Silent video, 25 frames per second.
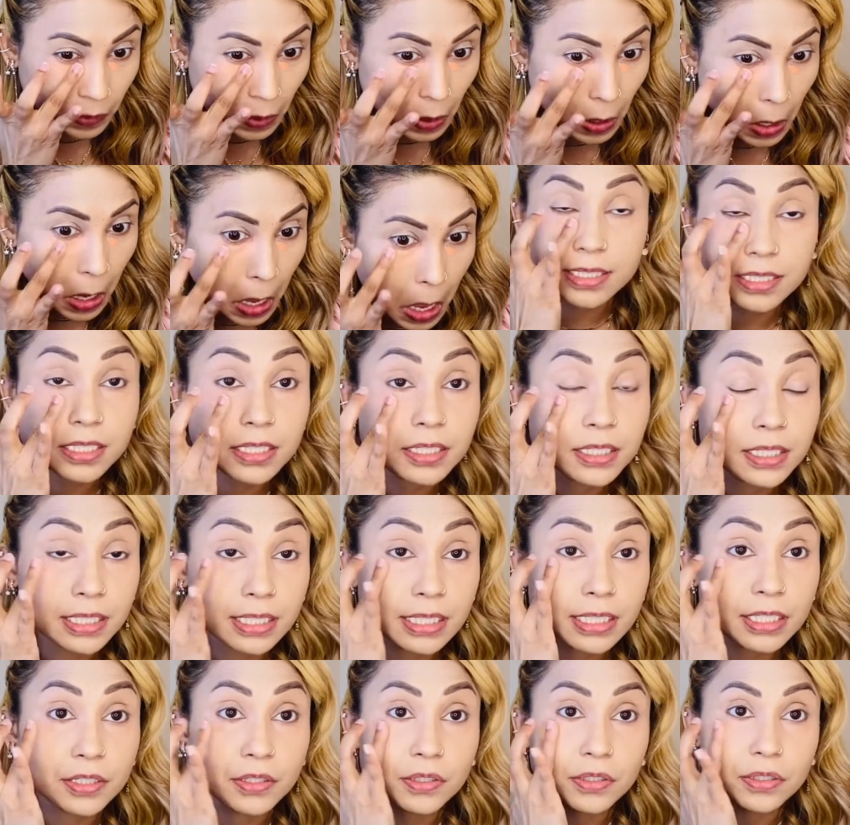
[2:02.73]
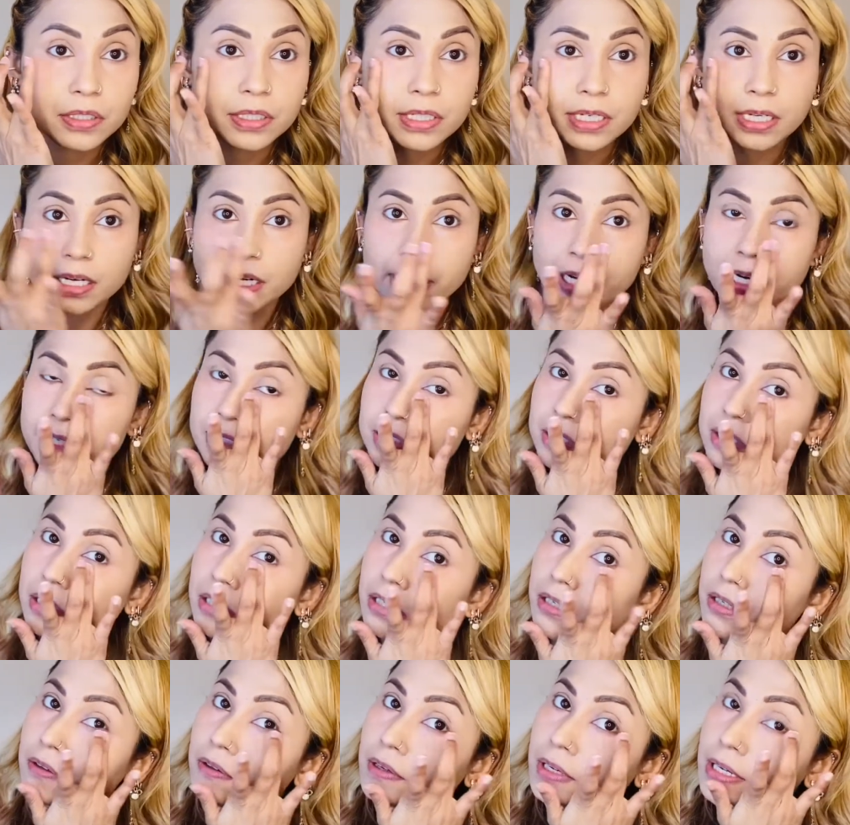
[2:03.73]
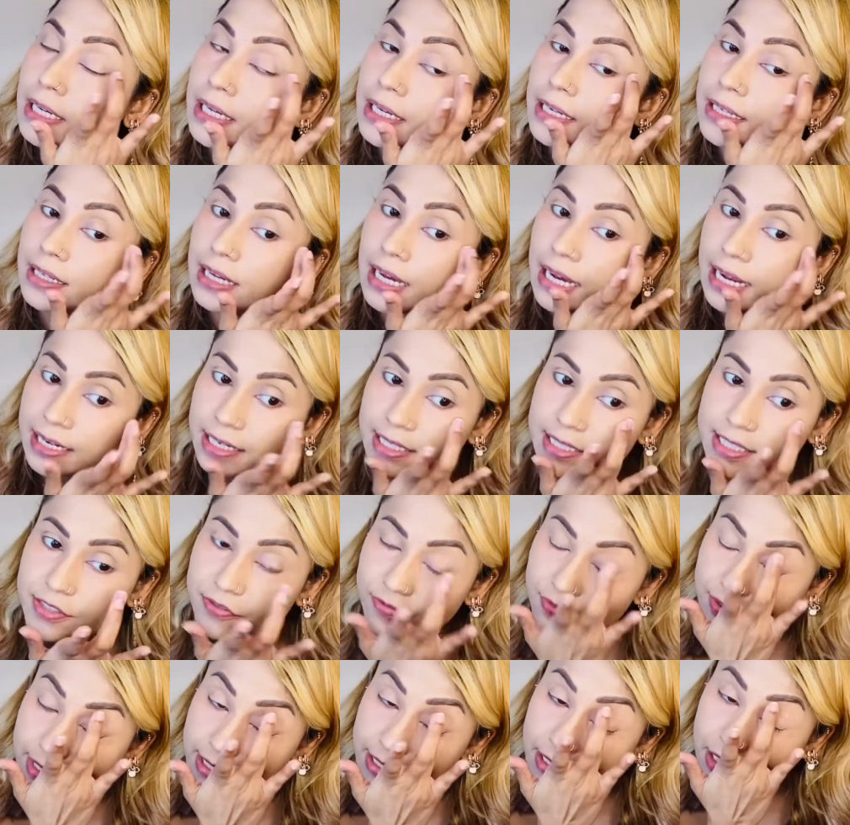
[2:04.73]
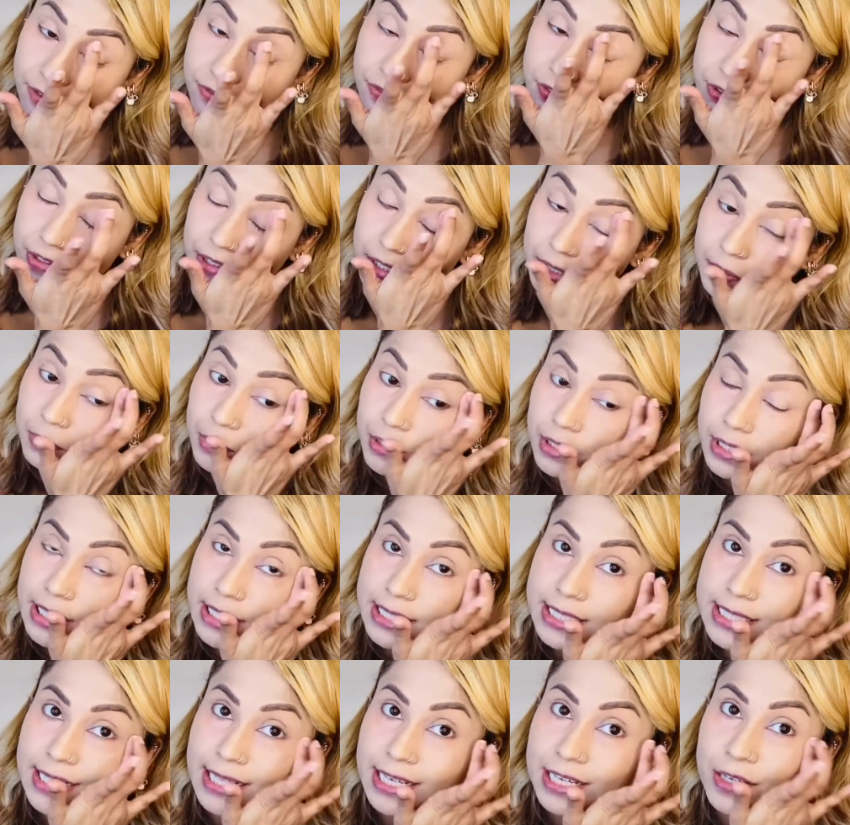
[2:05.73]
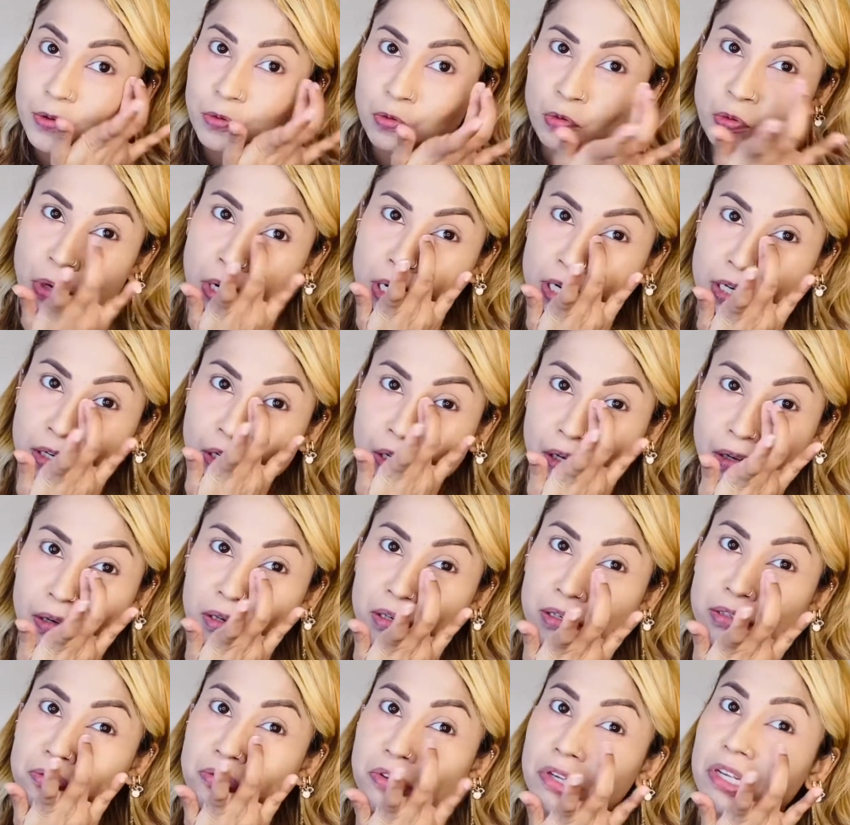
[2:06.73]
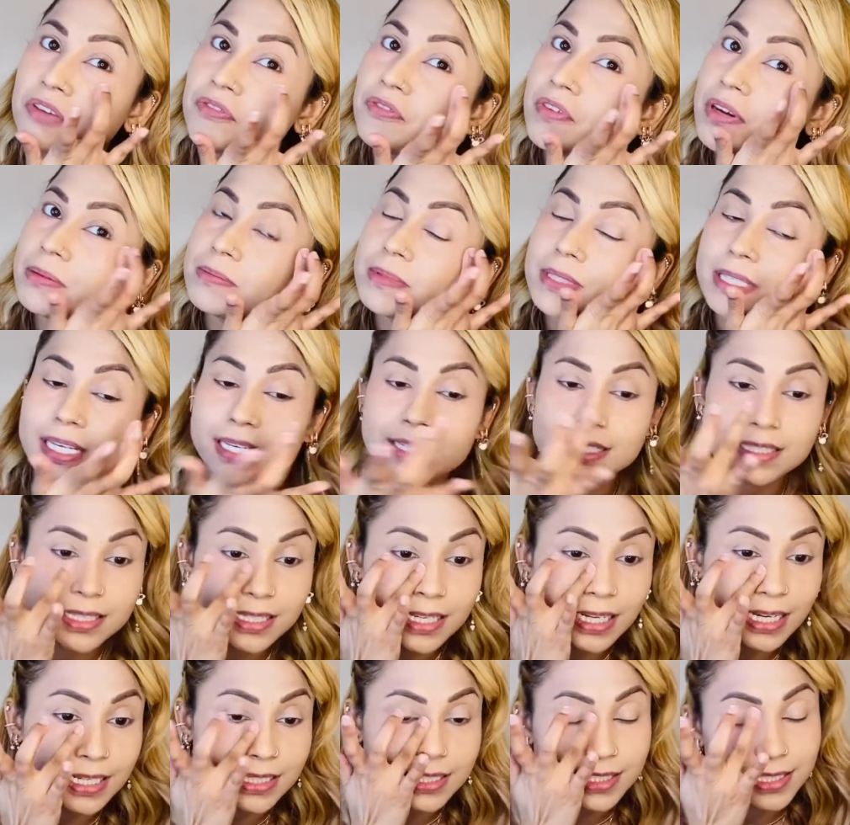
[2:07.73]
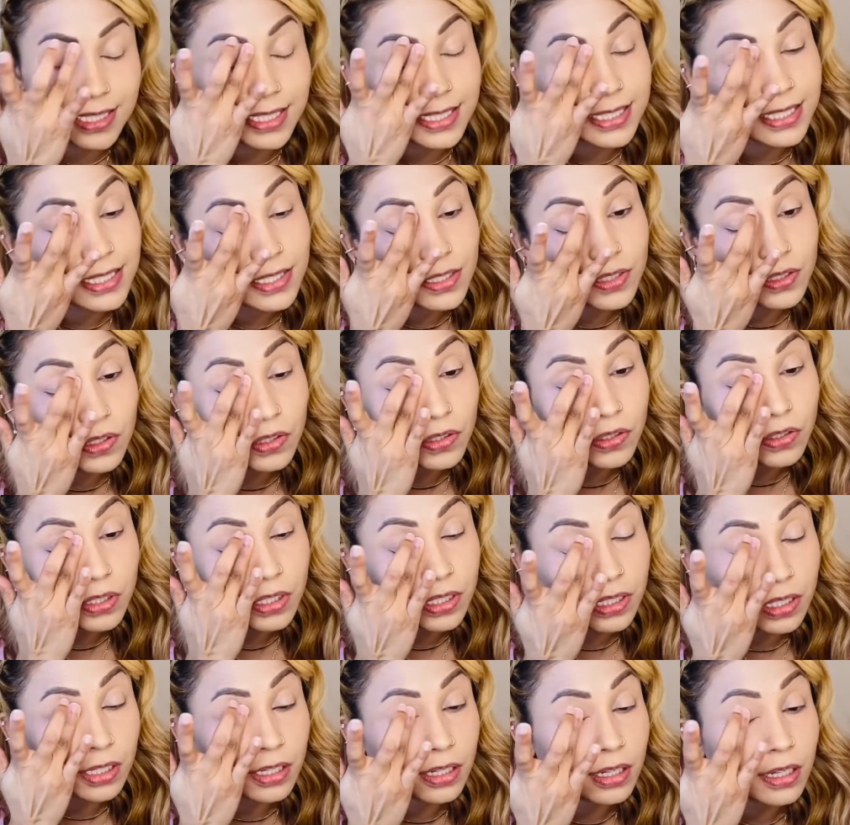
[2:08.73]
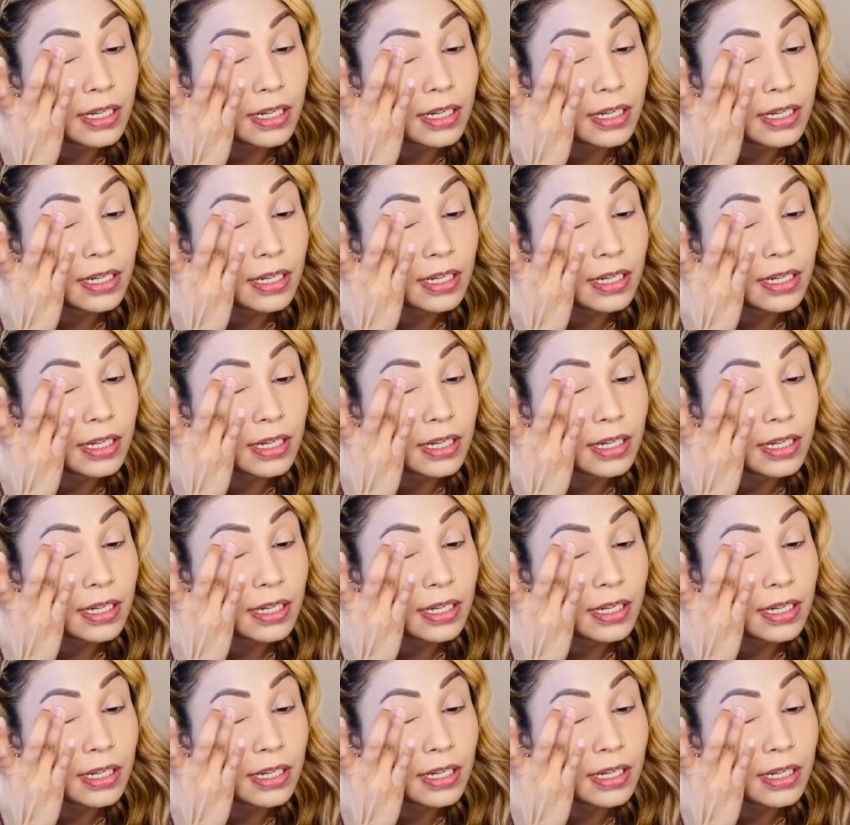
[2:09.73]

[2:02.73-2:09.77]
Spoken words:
It's a really good corrector, and it's very affordable. It's like $1.25, guys. It's so good.